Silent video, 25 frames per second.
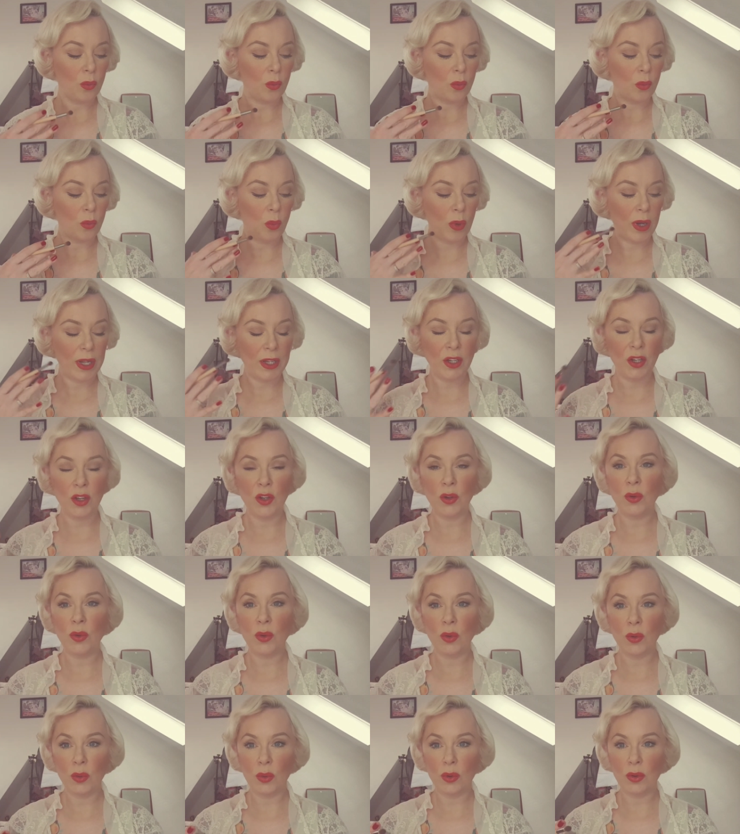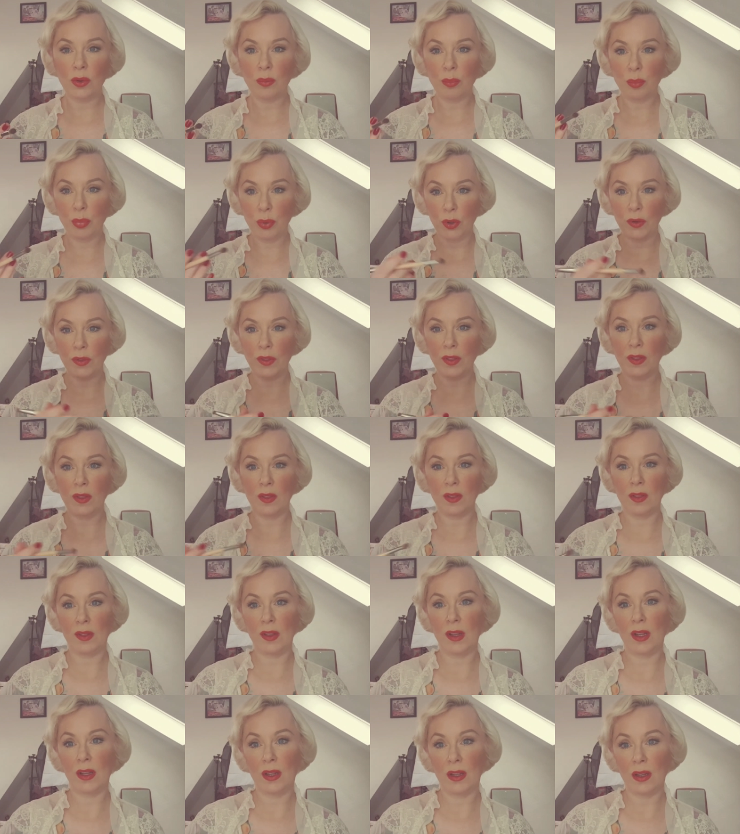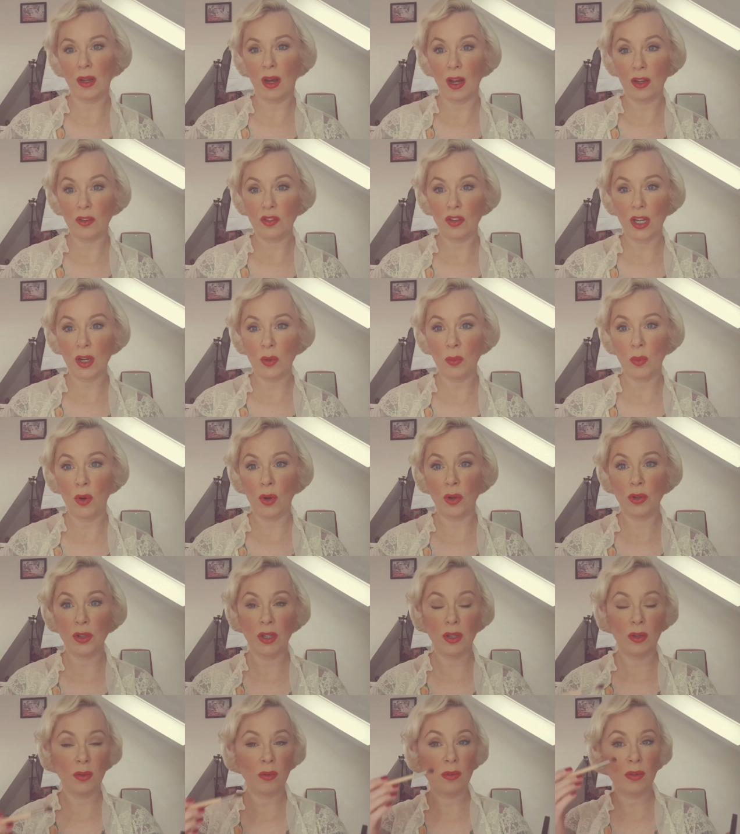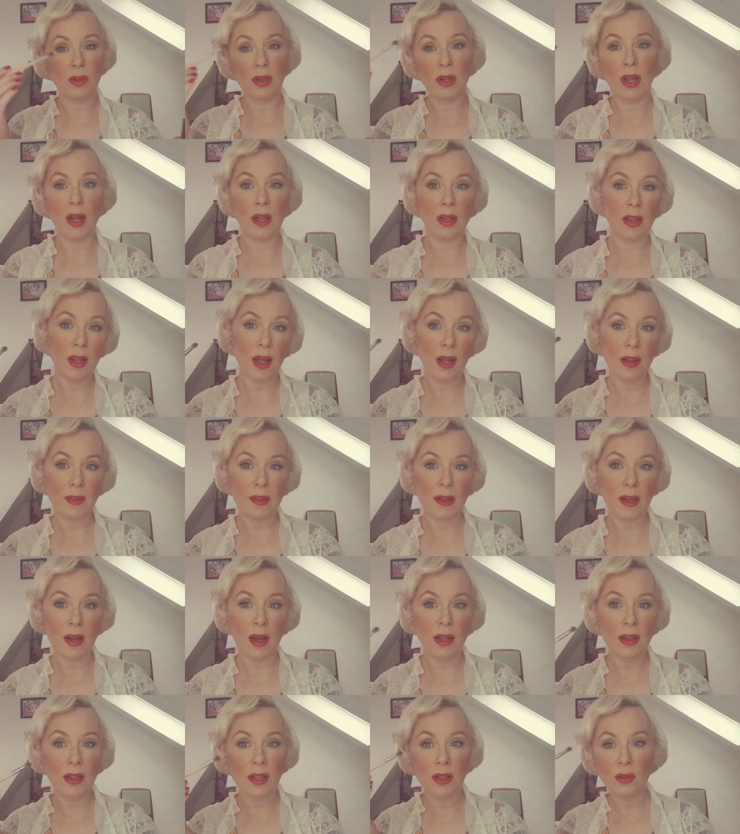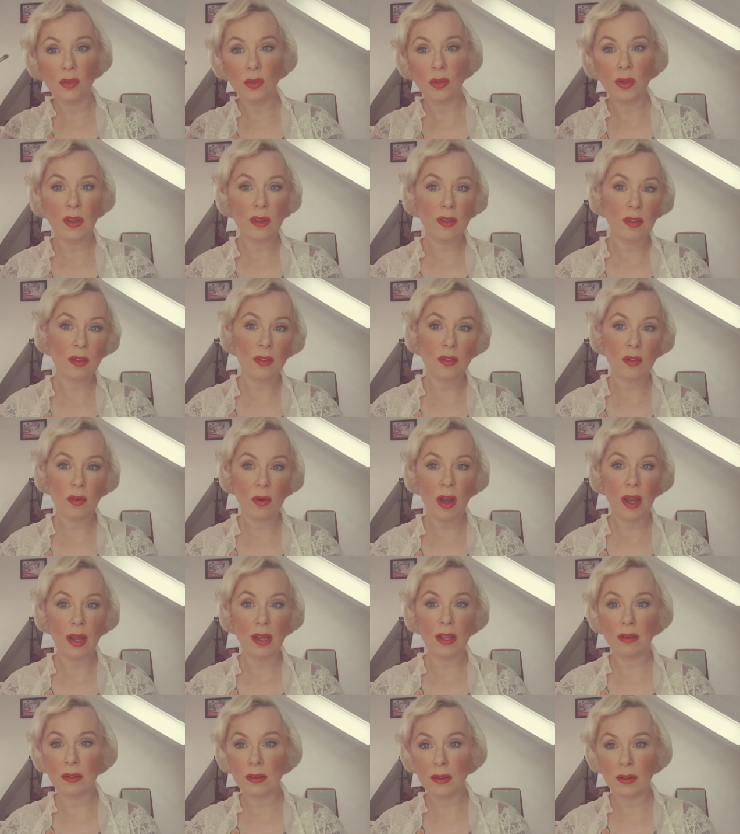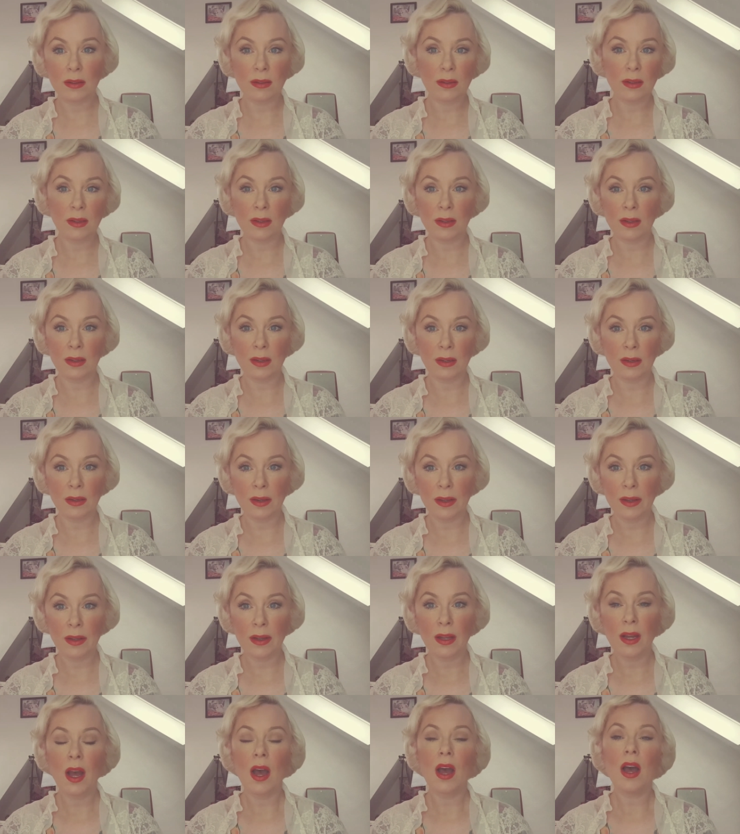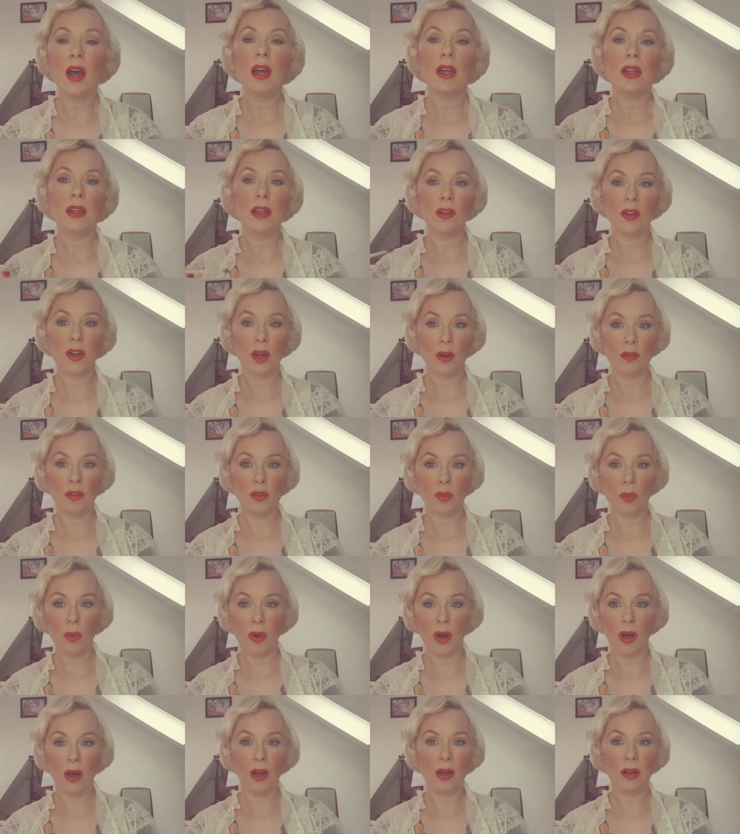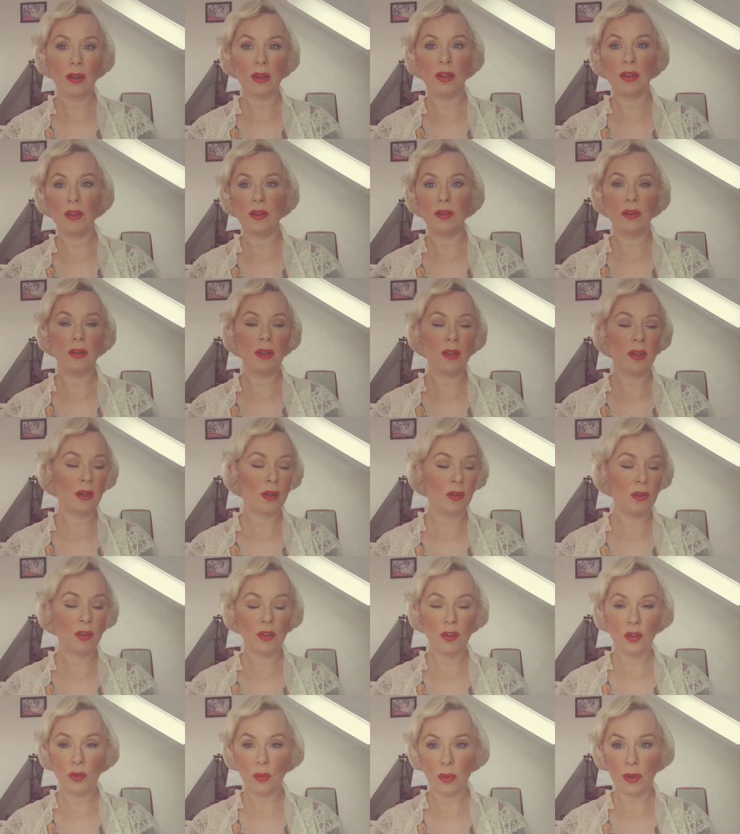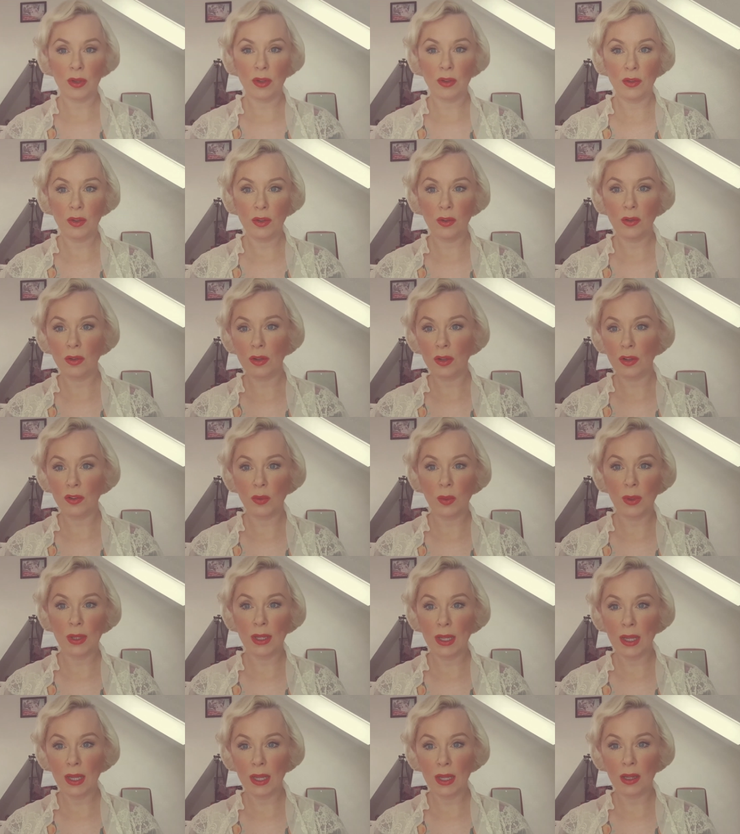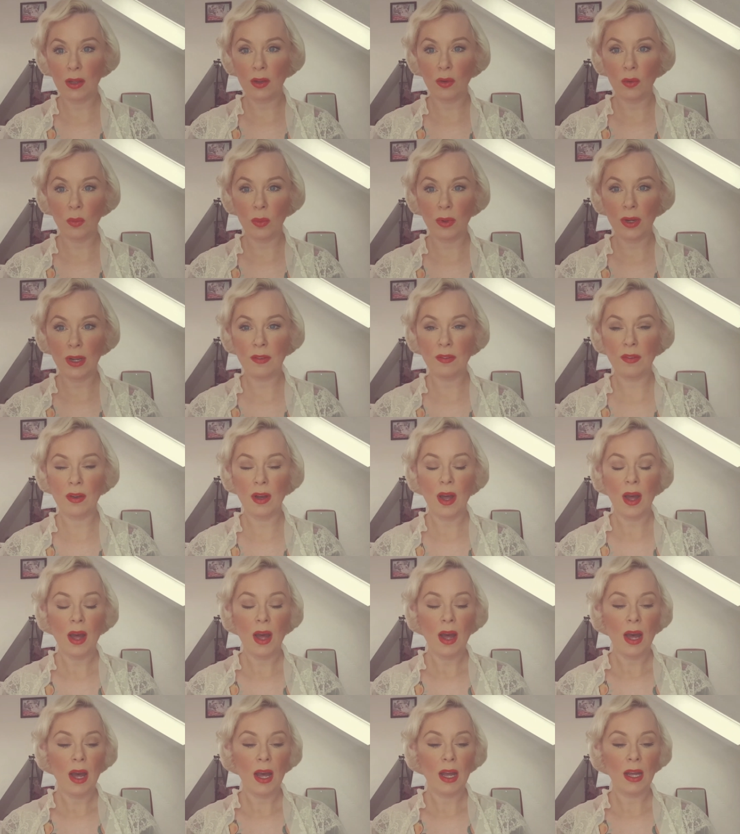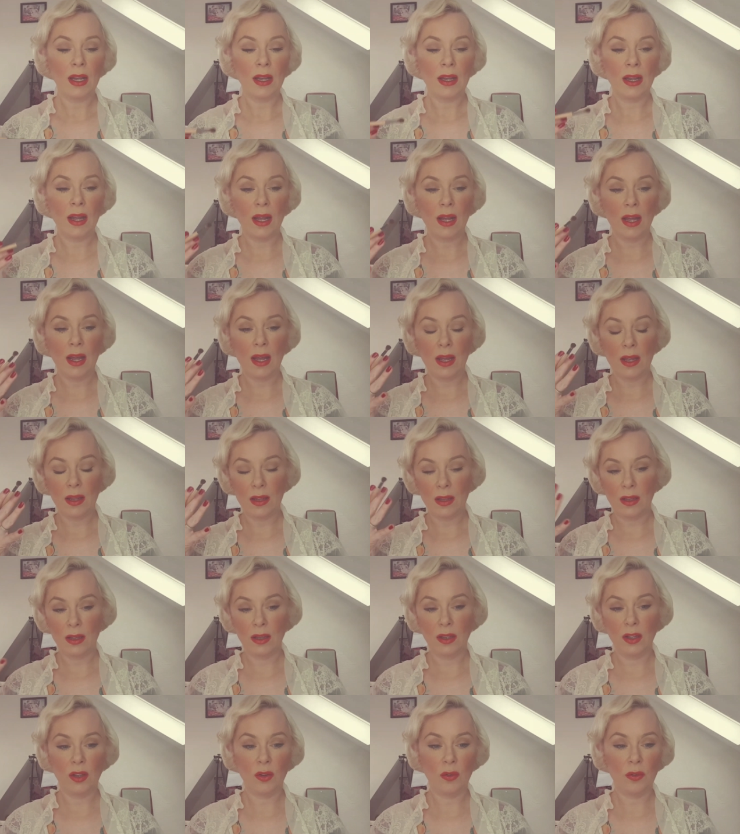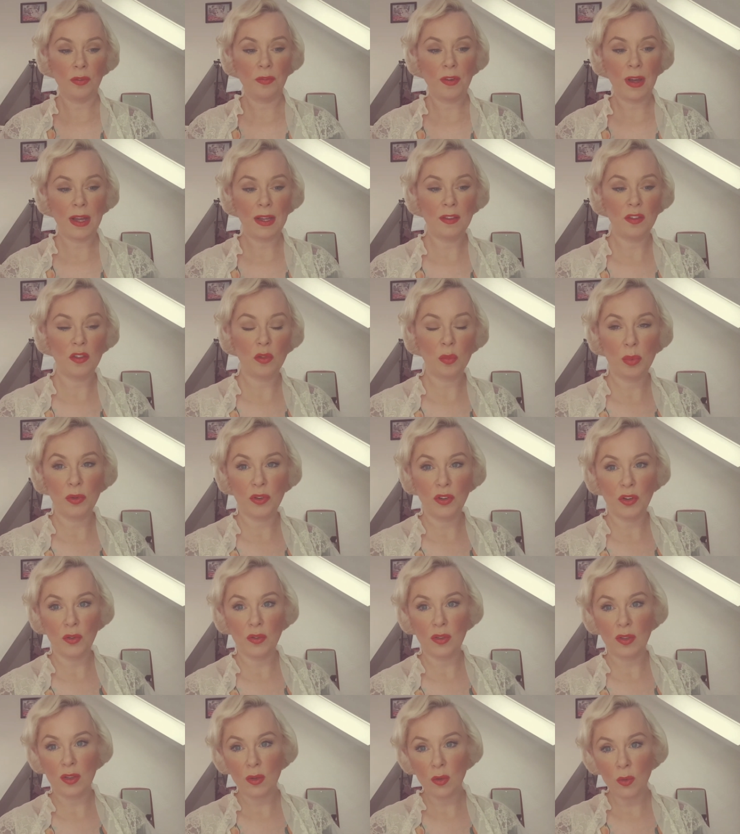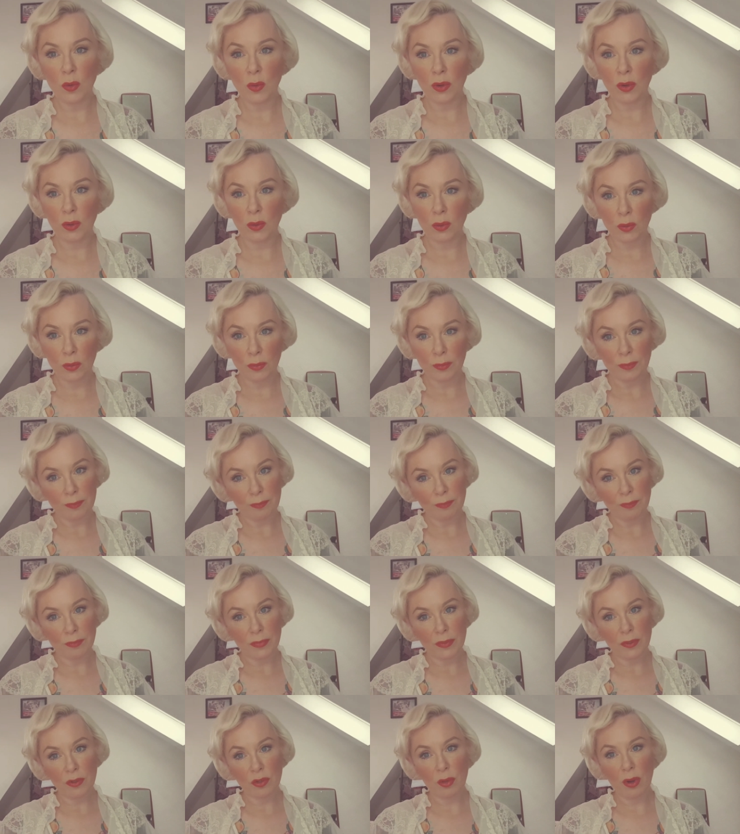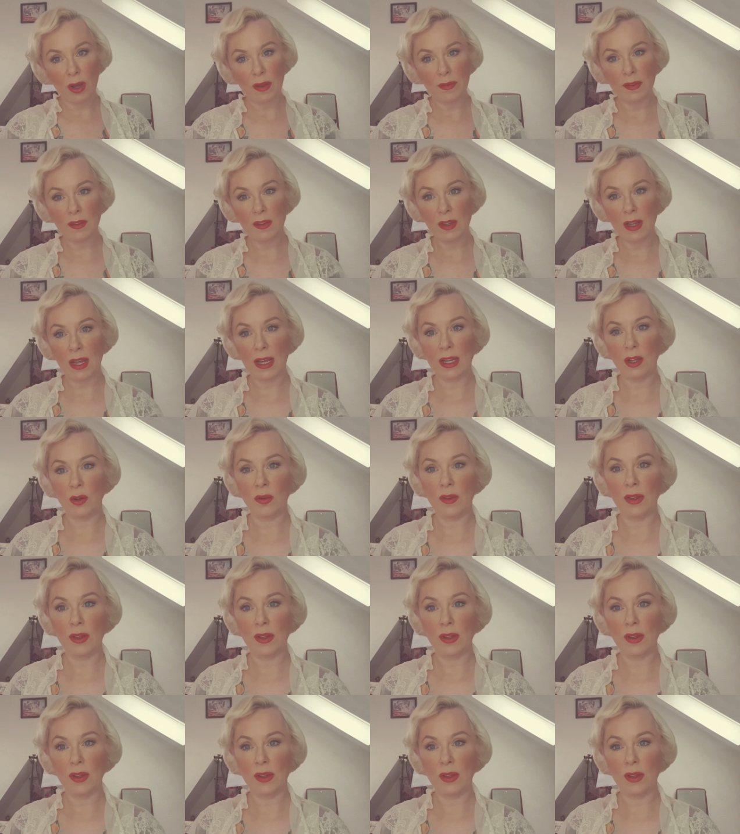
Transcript: When you put the eyeshadow on, you like the color. Oh, this is great. No. You go to work, you do what you do. You go to a gig or whatever, and your face is producing oil throughout the day